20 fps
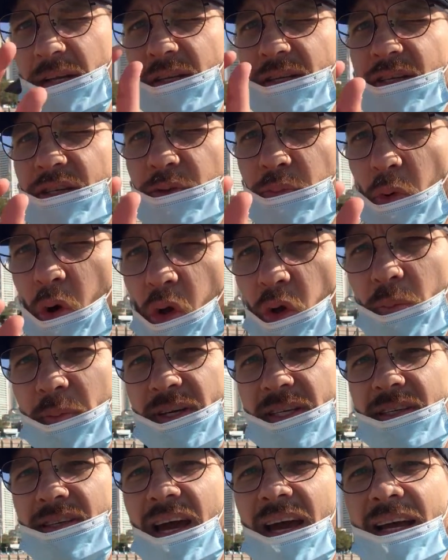small
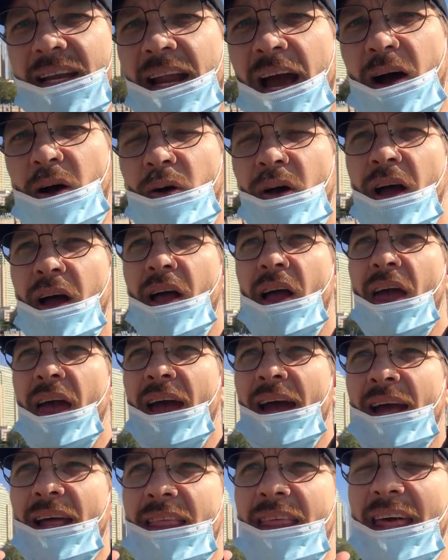mistake. Now,
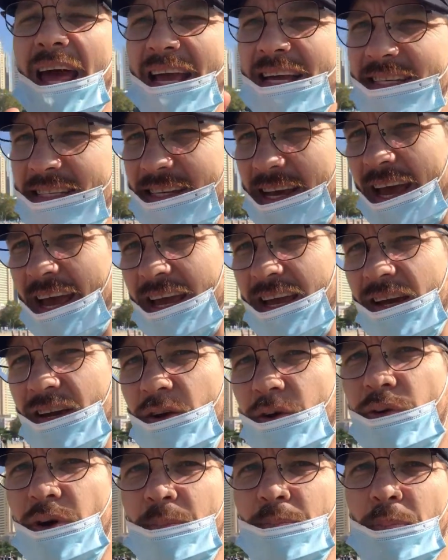they say,
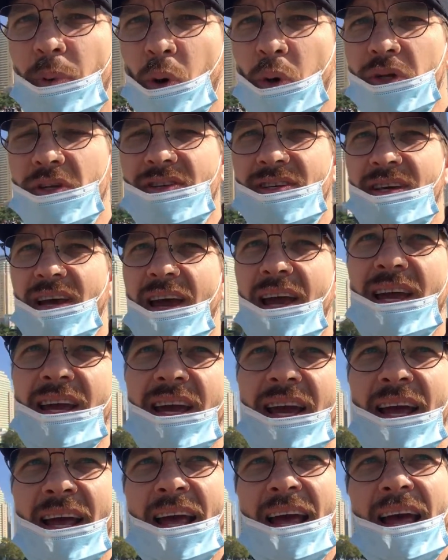reports say,
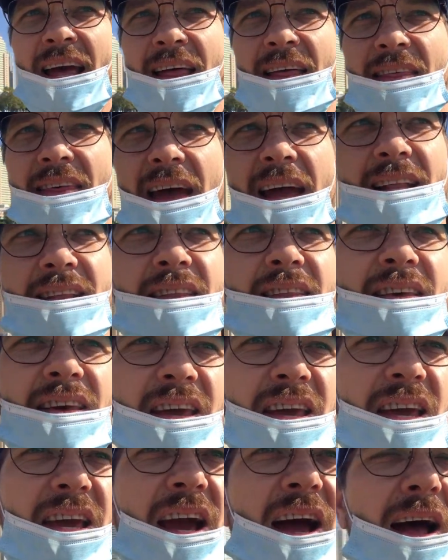that
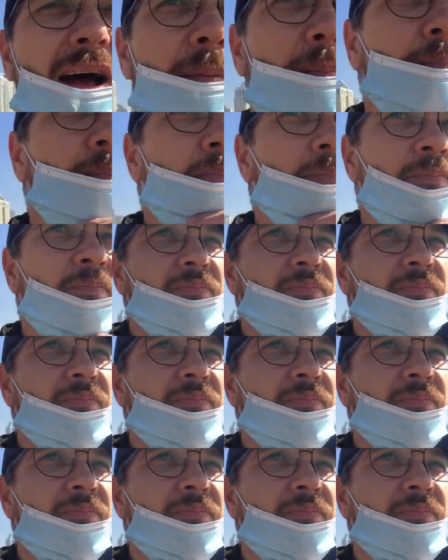the